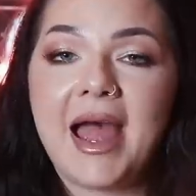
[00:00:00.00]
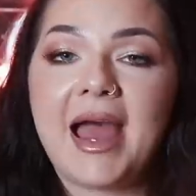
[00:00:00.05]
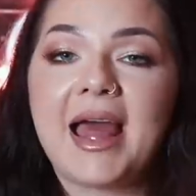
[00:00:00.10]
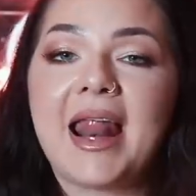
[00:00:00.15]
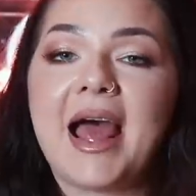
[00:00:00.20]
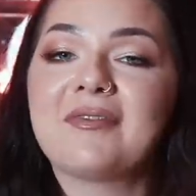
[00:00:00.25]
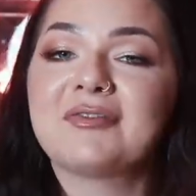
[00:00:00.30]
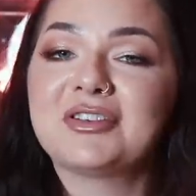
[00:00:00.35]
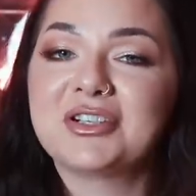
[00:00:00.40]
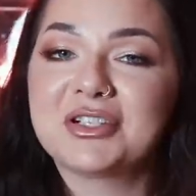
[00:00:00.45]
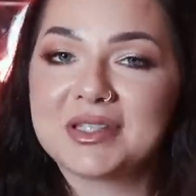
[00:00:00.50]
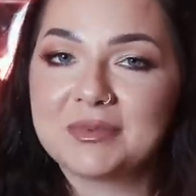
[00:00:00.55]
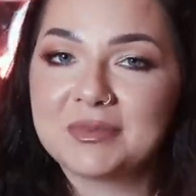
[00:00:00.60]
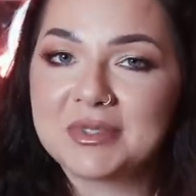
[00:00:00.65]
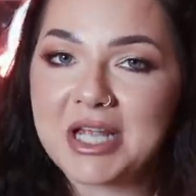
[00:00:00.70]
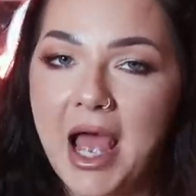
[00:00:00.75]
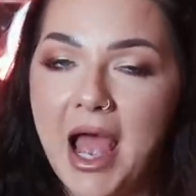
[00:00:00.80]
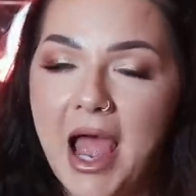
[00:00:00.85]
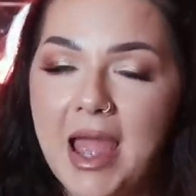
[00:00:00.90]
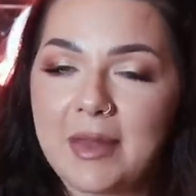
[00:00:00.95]
And after some
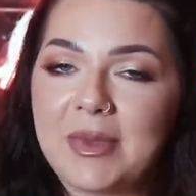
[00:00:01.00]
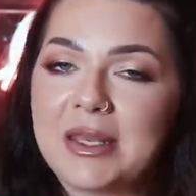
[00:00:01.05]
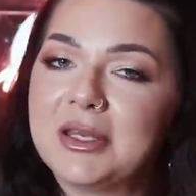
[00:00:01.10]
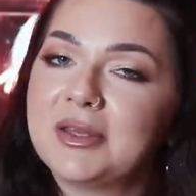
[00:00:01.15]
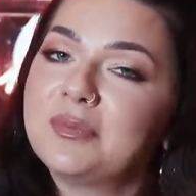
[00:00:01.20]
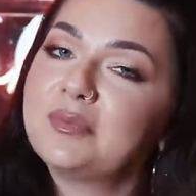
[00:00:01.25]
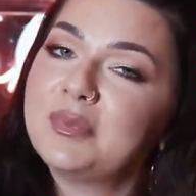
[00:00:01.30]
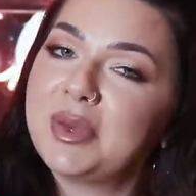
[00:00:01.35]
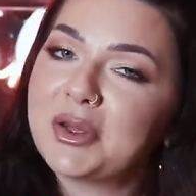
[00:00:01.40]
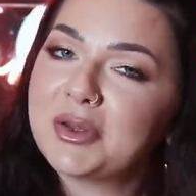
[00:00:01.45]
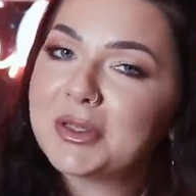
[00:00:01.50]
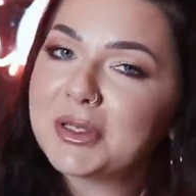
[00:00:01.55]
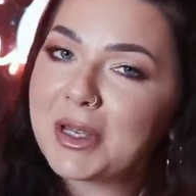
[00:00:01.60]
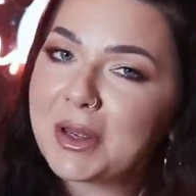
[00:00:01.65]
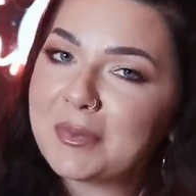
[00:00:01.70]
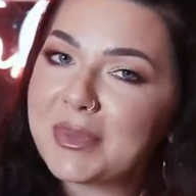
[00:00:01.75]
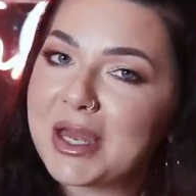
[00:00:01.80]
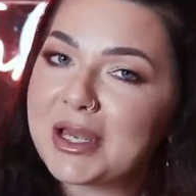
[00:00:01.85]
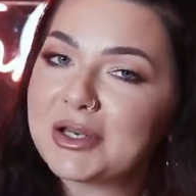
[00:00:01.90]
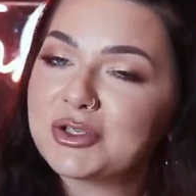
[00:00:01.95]
time and building
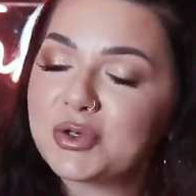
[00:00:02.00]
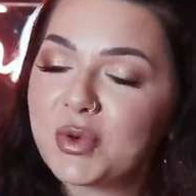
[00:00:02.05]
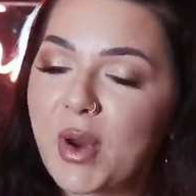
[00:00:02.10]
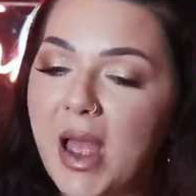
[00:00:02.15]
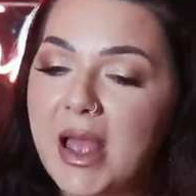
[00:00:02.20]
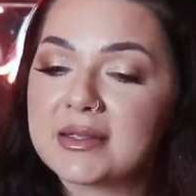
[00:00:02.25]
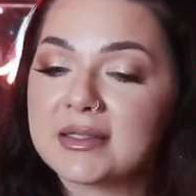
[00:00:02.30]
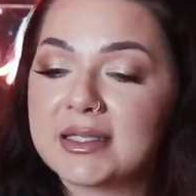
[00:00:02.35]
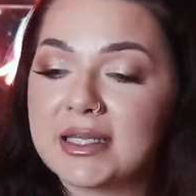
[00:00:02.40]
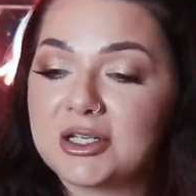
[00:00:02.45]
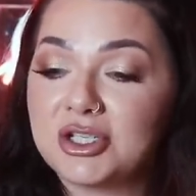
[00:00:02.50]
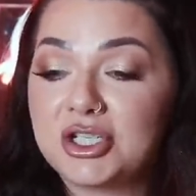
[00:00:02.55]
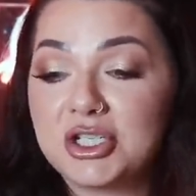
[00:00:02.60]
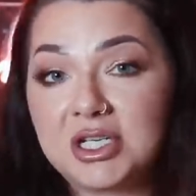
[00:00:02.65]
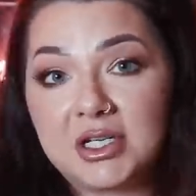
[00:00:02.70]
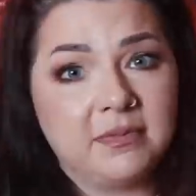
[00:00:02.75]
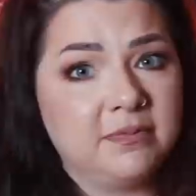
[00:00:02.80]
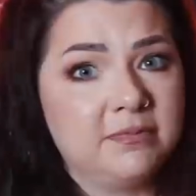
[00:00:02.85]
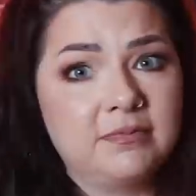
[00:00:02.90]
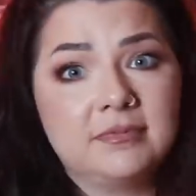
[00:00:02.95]
up that trust that
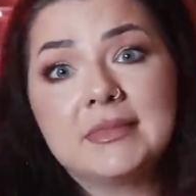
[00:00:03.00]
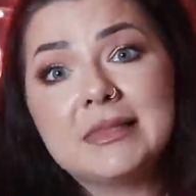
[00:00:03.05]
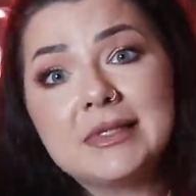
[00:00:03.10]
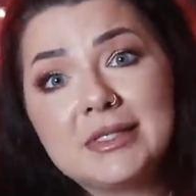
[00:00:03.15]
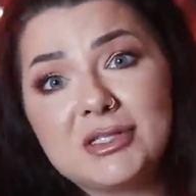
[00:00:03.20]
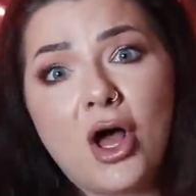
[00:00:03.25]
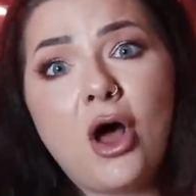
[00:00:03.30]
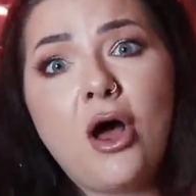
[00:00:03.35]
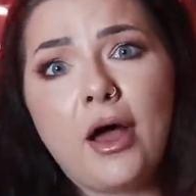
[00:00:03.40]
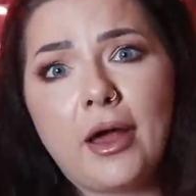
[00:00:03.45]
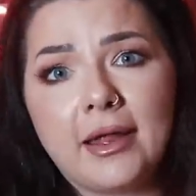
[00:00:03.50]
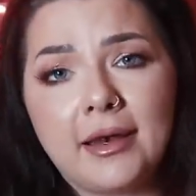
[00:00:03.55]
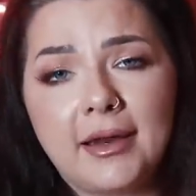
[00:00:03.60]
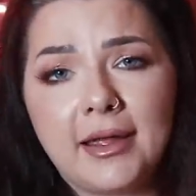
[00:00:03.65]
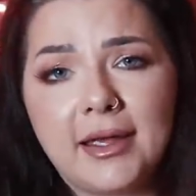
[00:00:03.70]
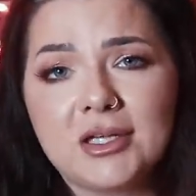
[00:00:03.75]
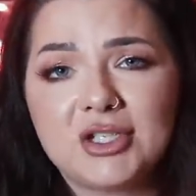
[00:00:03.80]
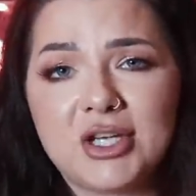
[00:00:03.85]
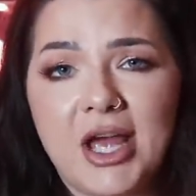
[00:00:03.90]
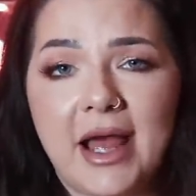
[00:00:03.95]
she saw in
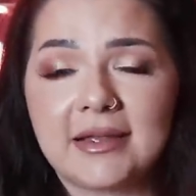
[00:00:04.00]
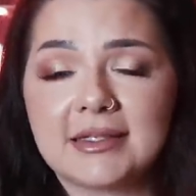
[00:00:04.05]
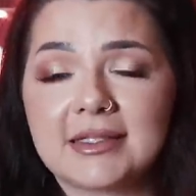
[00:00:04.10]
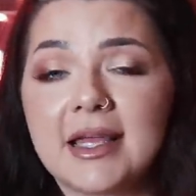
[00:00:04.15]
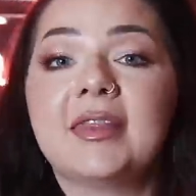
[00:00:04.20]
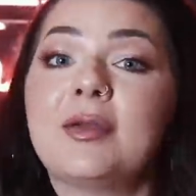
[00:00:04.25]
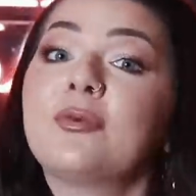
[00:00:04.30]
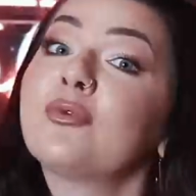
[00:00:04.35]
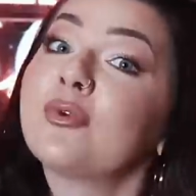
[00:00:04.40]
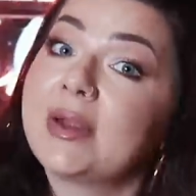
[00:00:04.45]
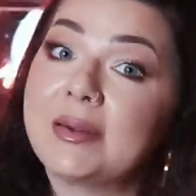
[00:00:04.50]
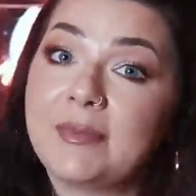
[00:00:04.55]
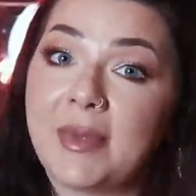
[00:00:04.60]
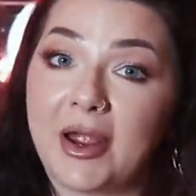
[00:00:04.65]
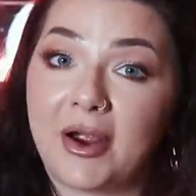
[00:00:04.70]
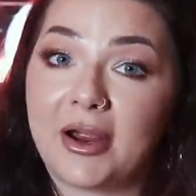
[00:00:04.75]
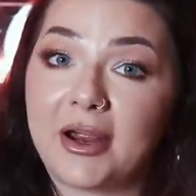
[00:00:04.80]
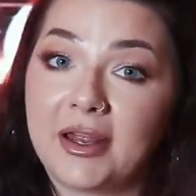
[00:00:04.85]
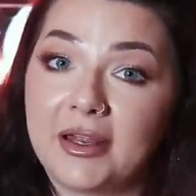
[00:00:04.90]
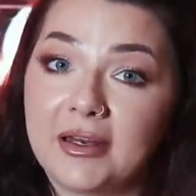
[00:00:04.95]
Ejaz, they
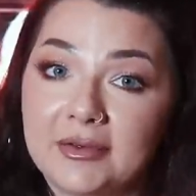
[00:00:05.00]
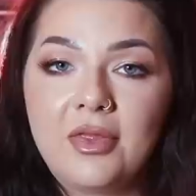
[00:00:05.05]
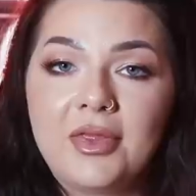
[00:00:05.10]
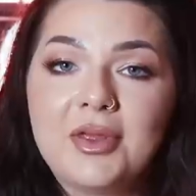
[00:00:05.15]
remarried.